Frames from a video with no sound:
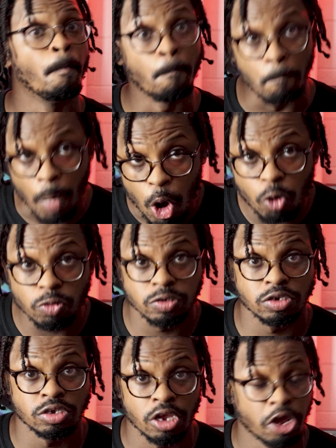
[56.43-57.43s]

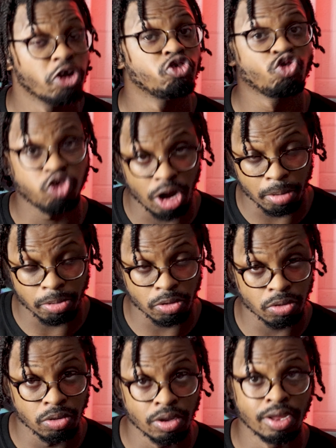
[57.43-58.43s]
most
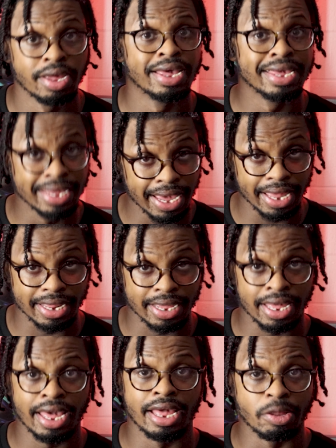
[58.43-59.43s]
trouble getting
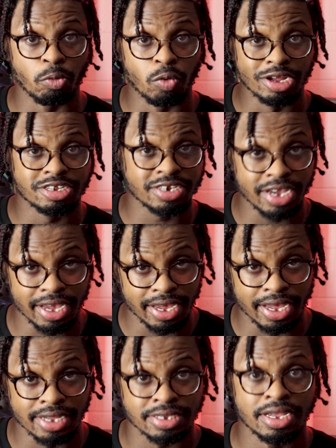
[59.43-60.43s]
it, which
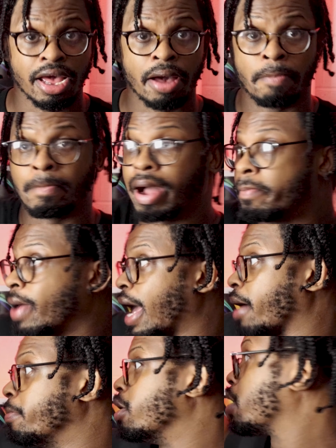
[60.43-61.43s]
is my
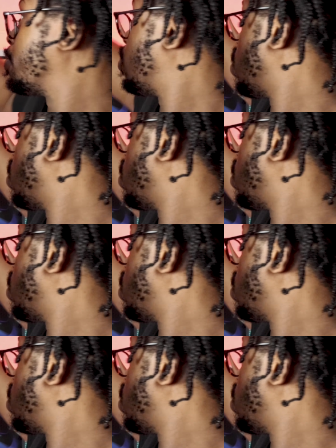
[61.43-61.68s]
MacBook